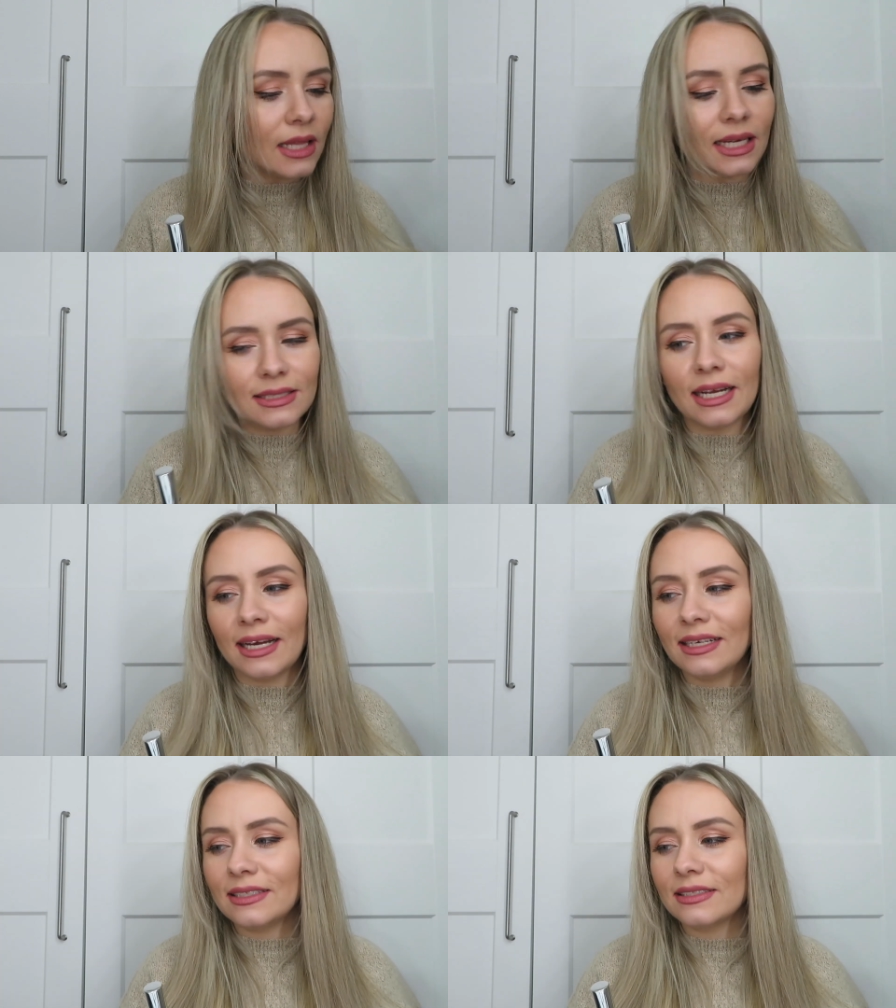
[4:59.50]
That's
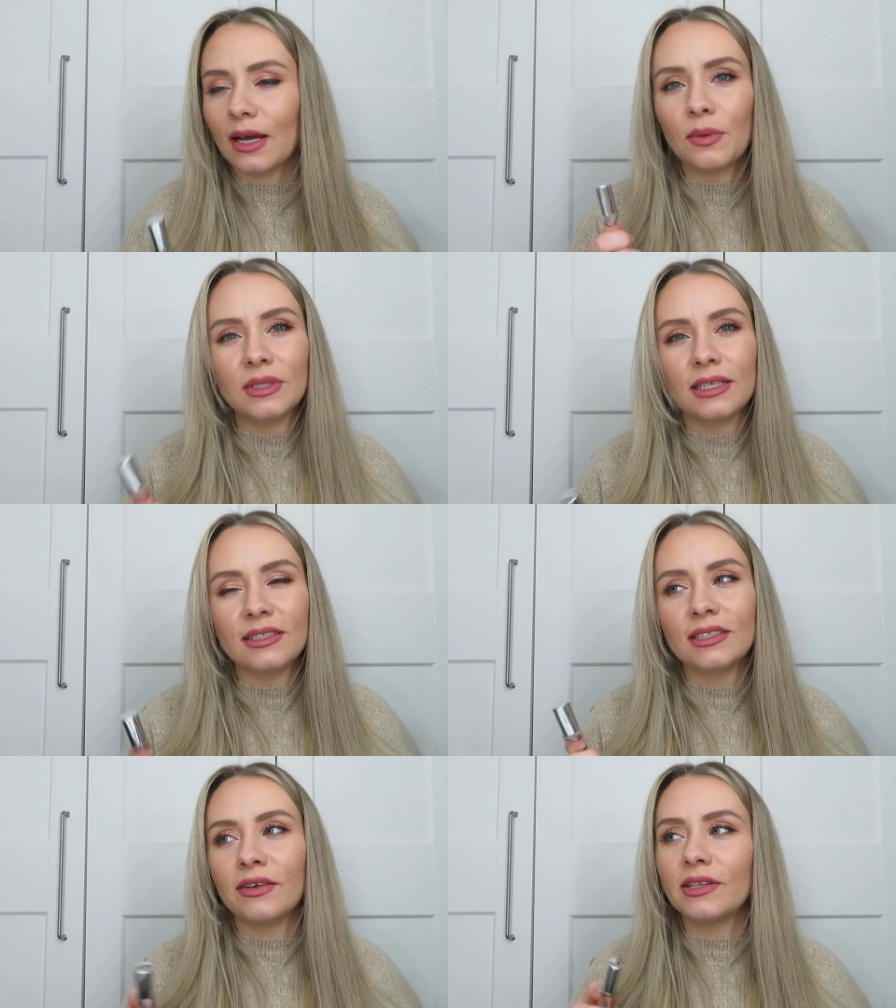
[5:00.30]
nice. I wouldn't
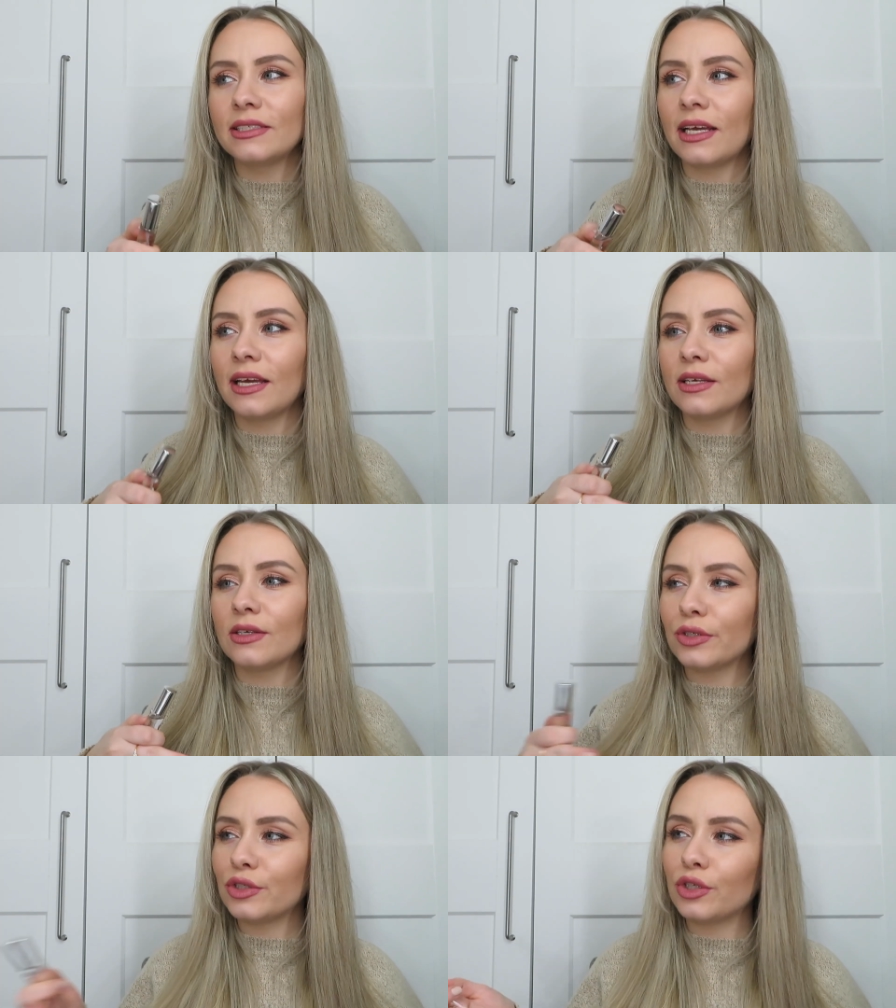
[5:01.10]
necessarily say
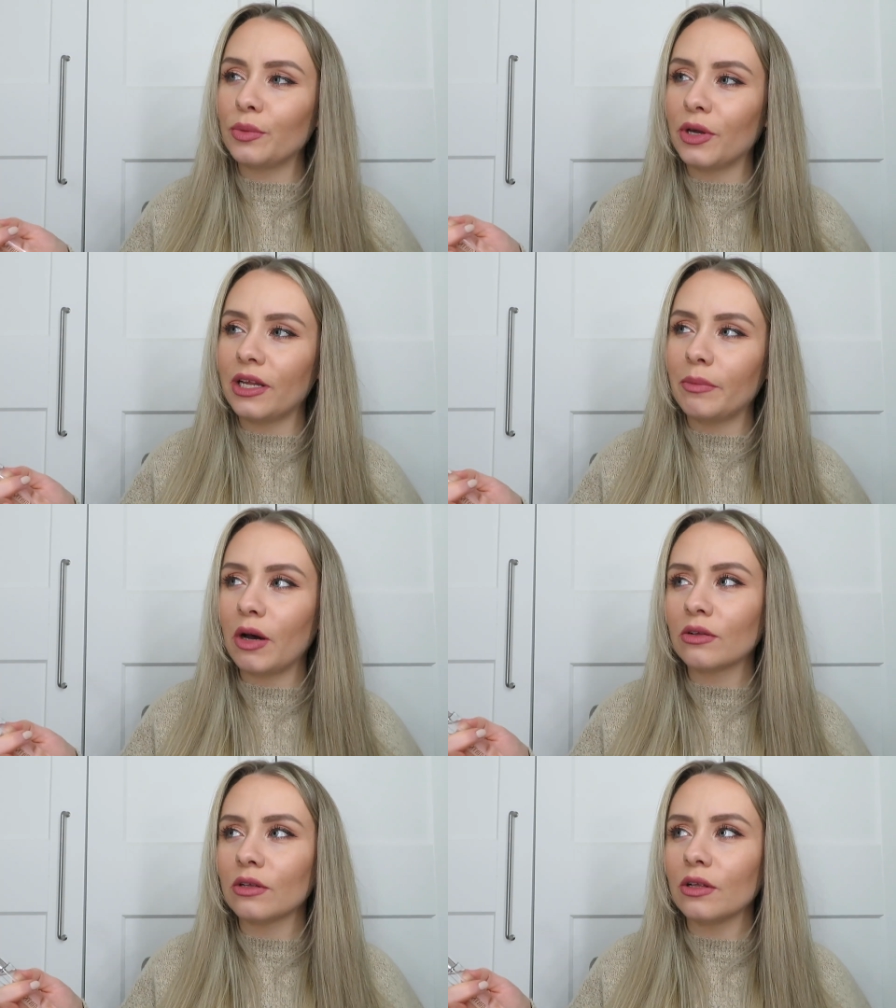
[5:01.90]
summer in a
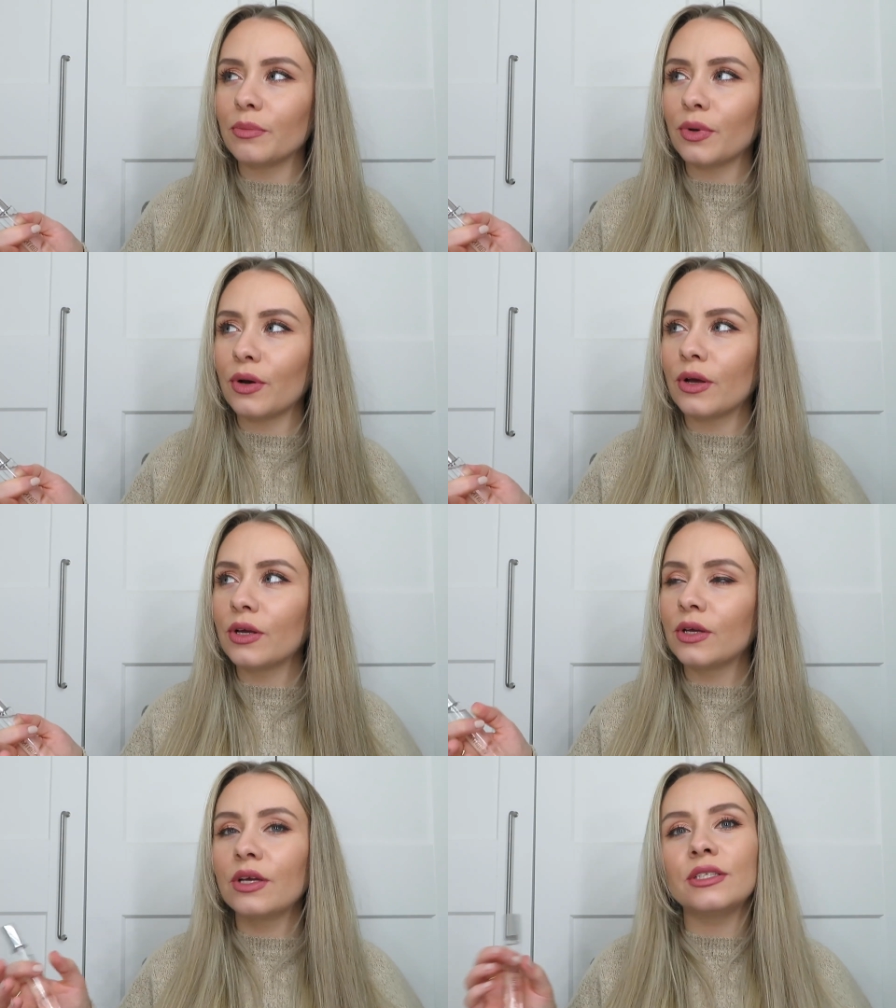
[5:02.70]
bottle, but
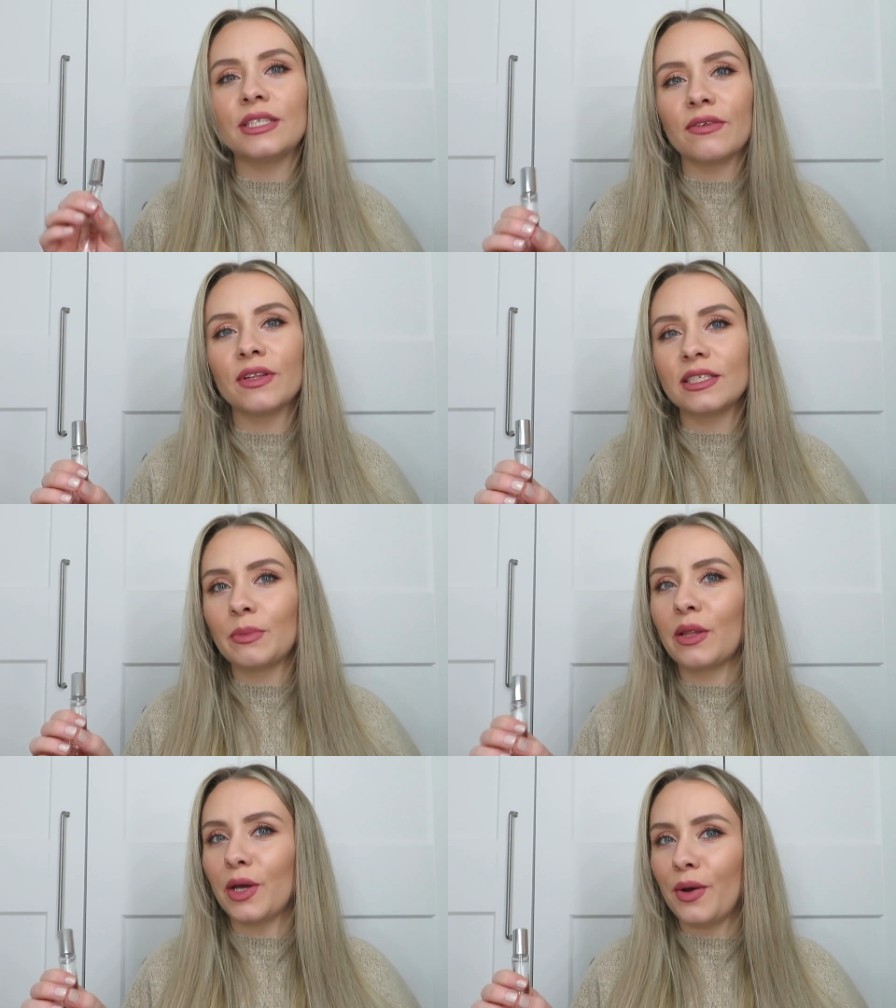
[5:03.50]
definitely smell